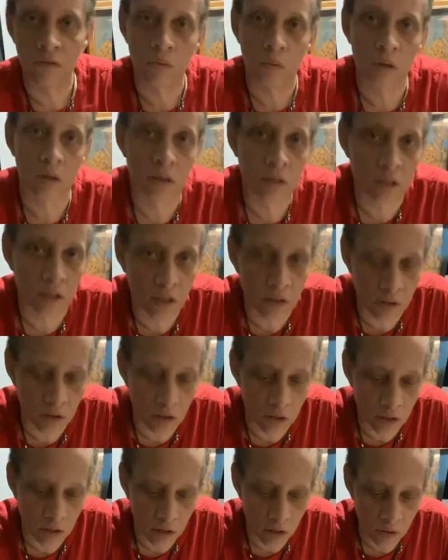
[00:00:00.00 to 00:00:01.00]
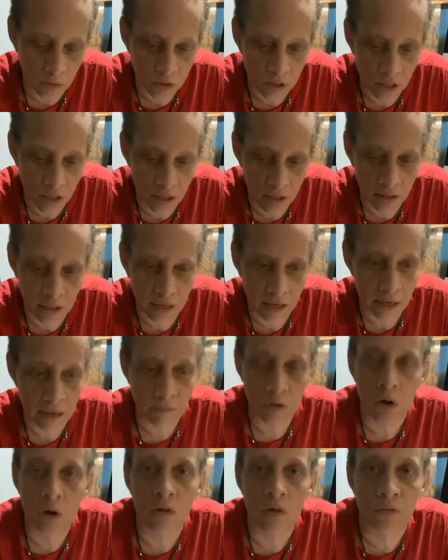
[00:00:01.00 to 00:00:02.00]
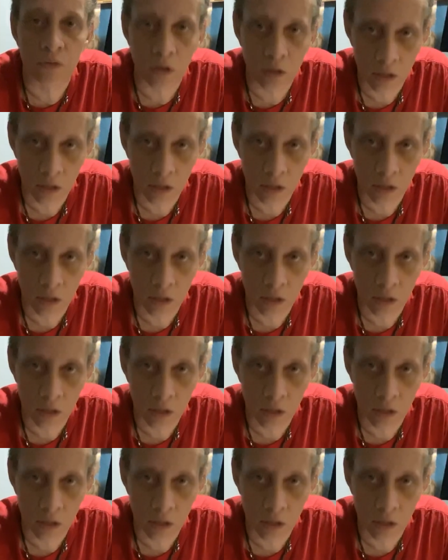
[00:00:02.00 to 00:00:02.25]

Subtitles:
ones that are on the other side that have coffee.